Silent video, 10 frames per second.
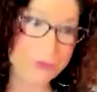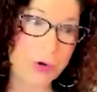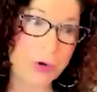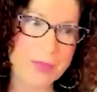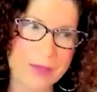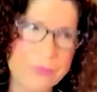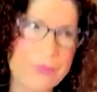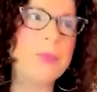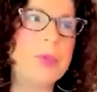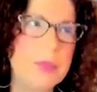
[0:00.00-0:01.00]
affirm that
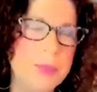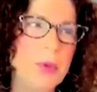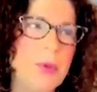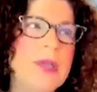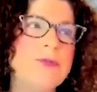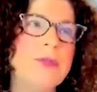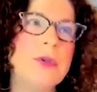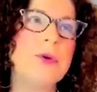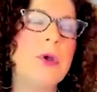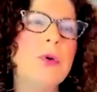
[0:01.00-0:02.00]
for people and for
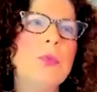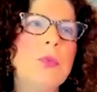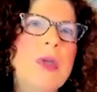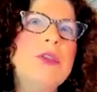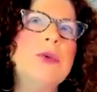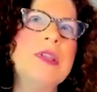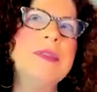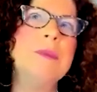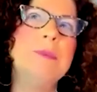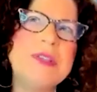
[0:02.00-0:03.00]
your own, when you're in
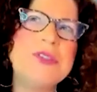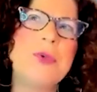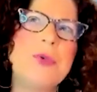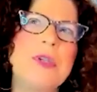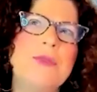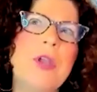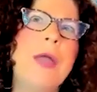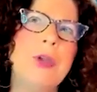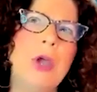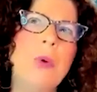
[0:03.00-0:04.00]
the mystery of
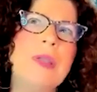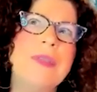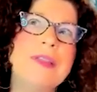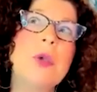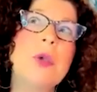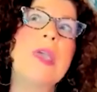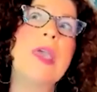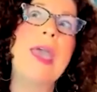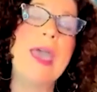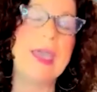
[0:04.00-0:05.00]
not knowing, that's
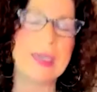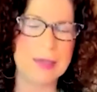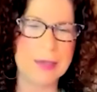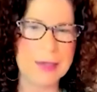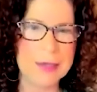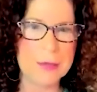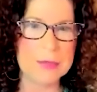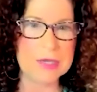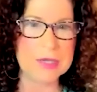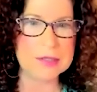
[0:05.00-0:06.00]
okay
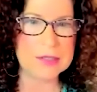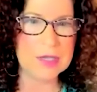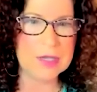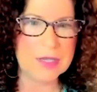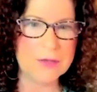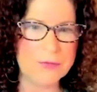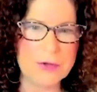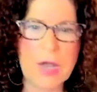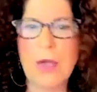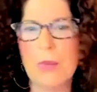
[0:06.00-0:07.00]
because yeah if you're
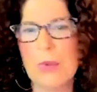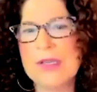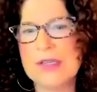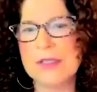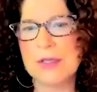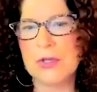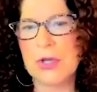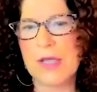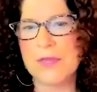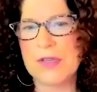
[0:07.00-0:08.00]
not willing to
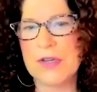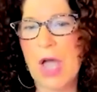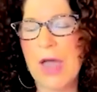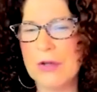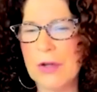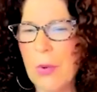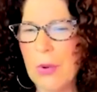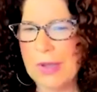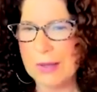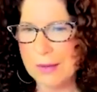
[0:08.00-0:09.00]
look at the not
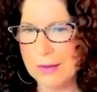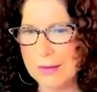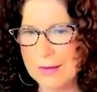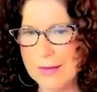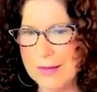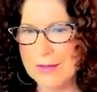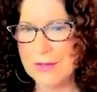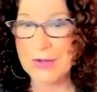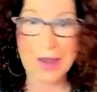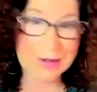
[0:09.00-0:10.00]
knowing,
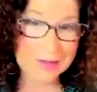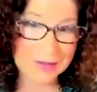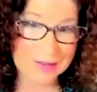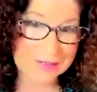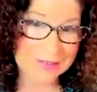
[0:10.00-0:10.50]
you're not going to